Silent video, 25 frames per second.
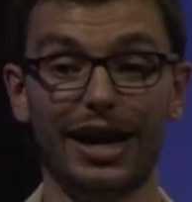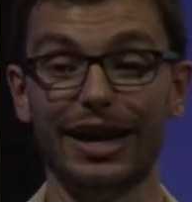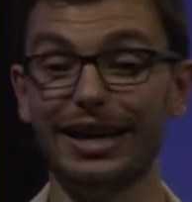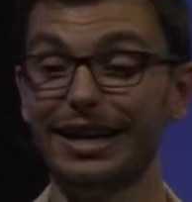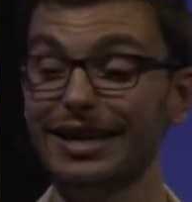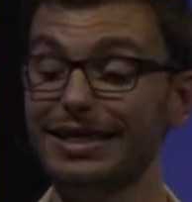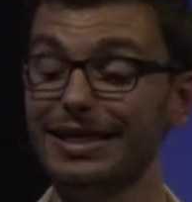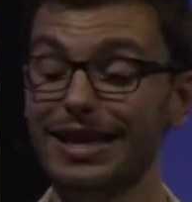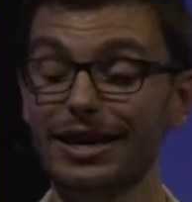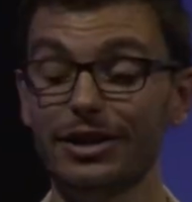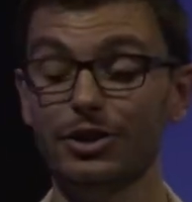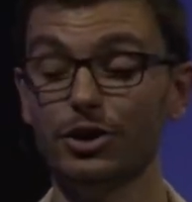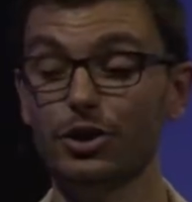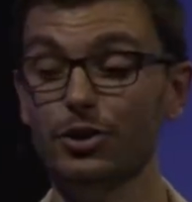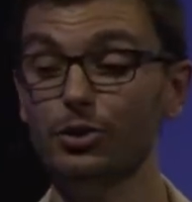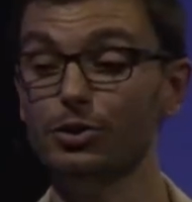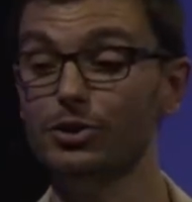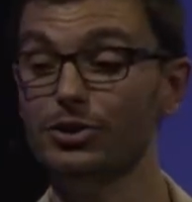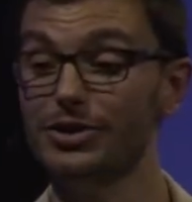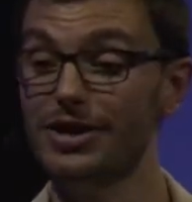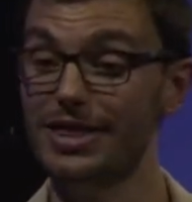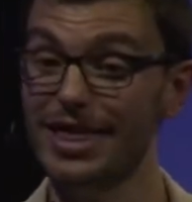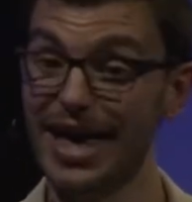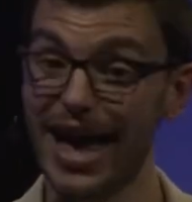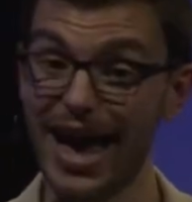I can then
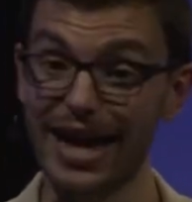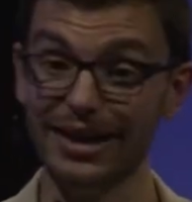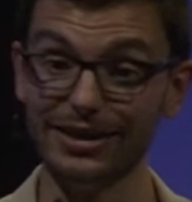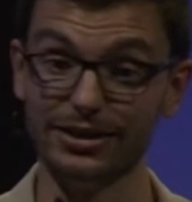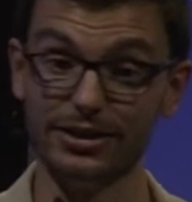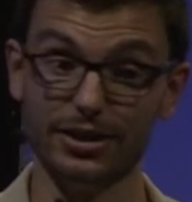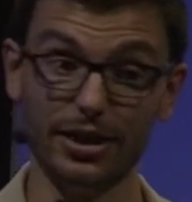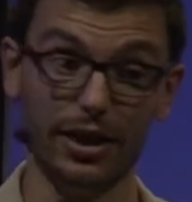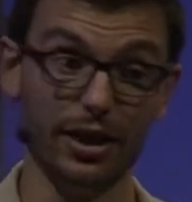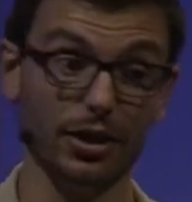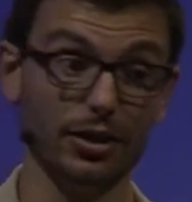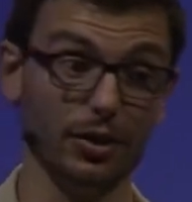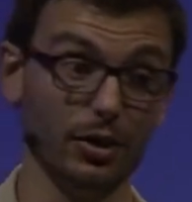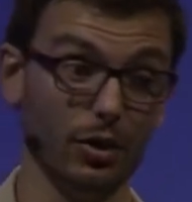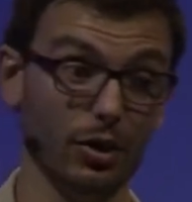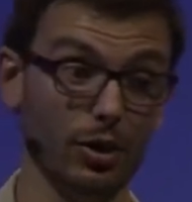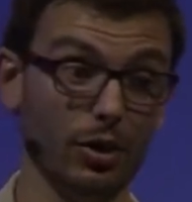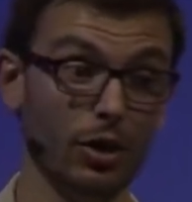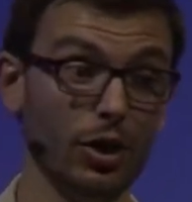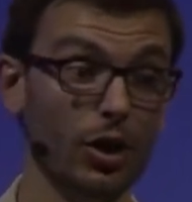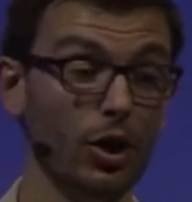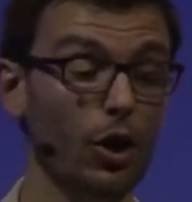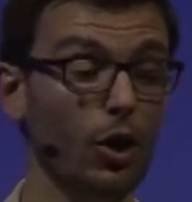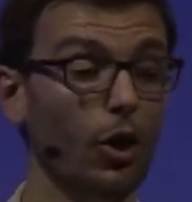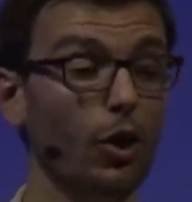use that
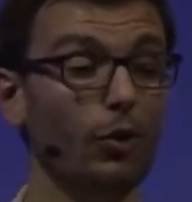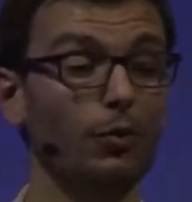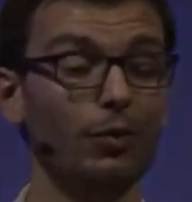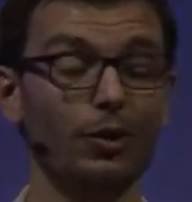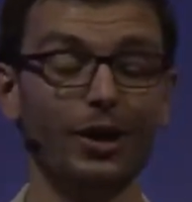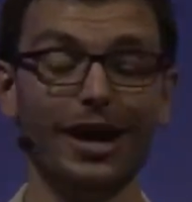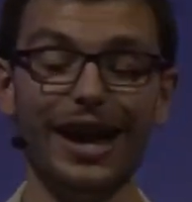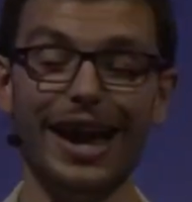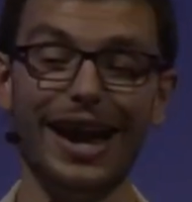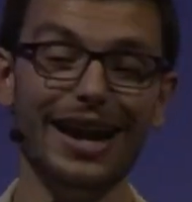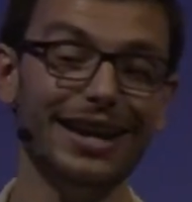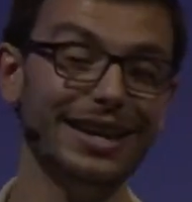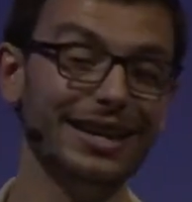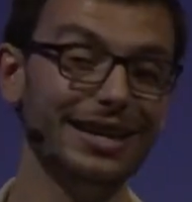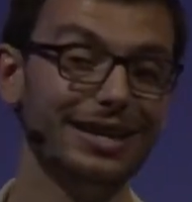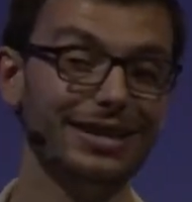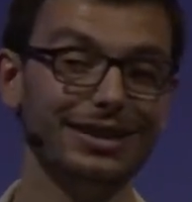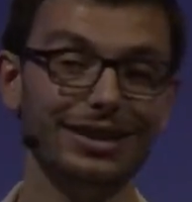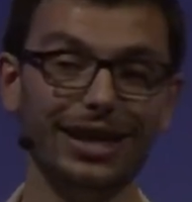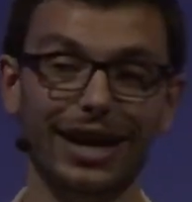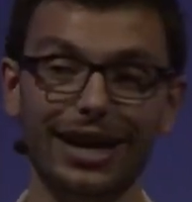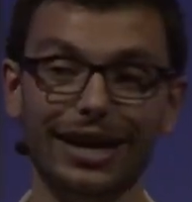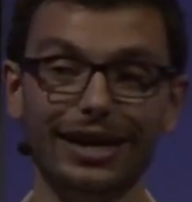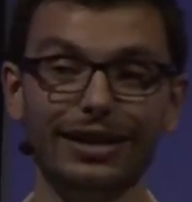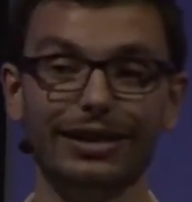tunnel over any
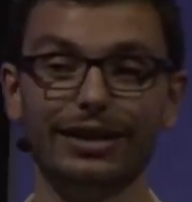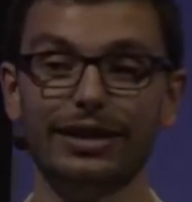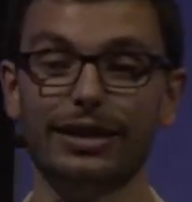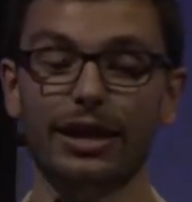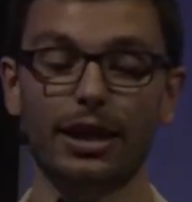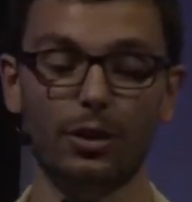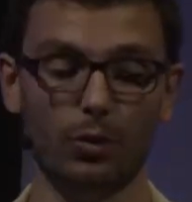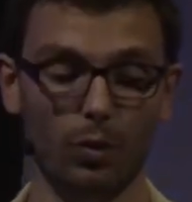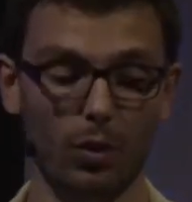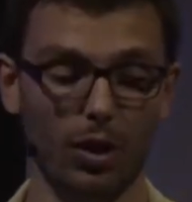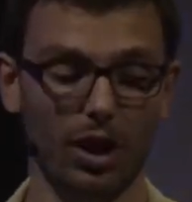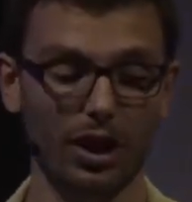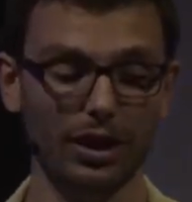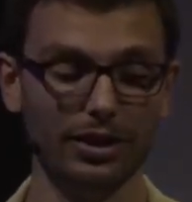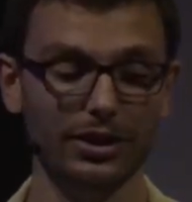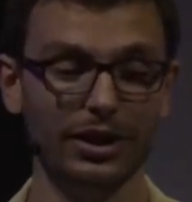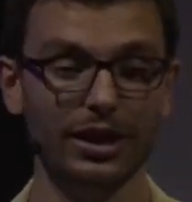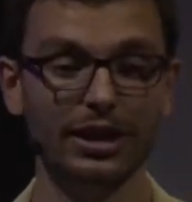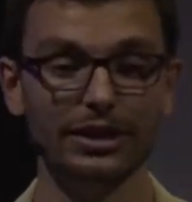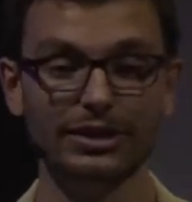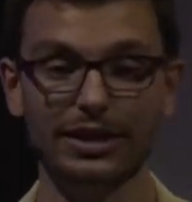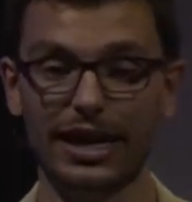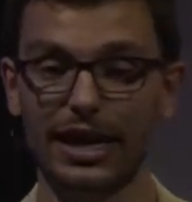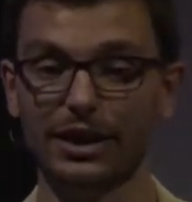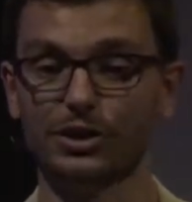client that I want
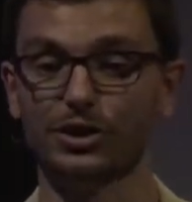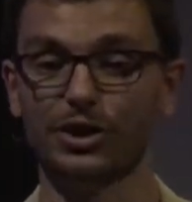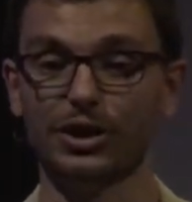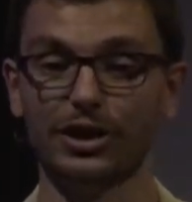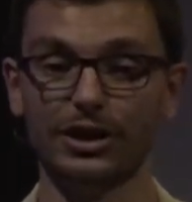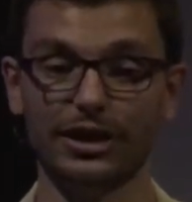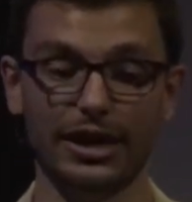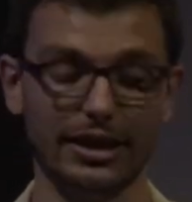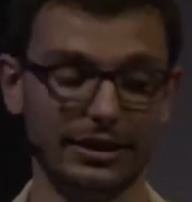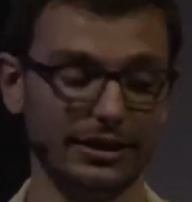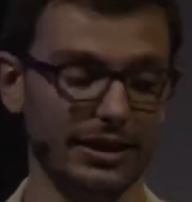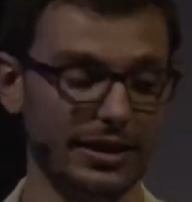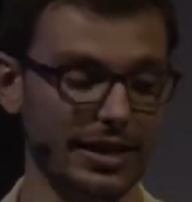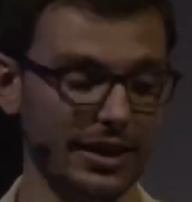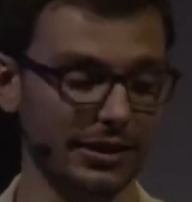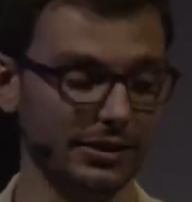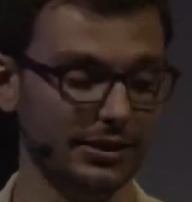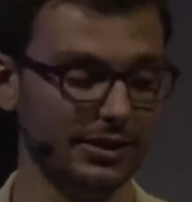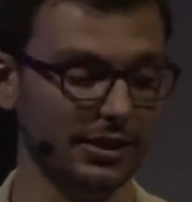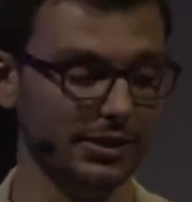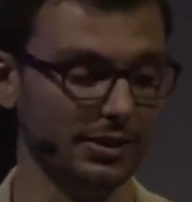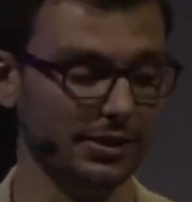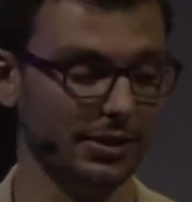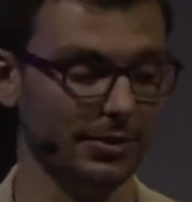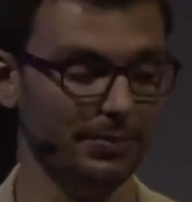to actually connect to that
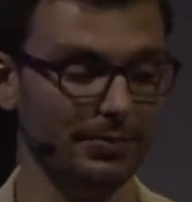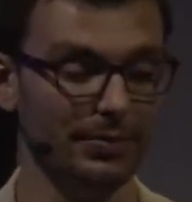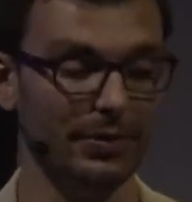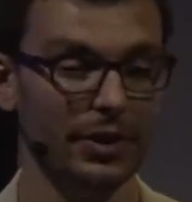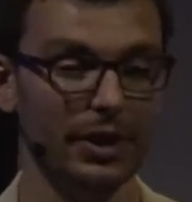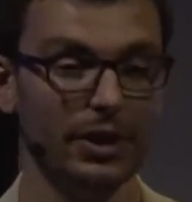system.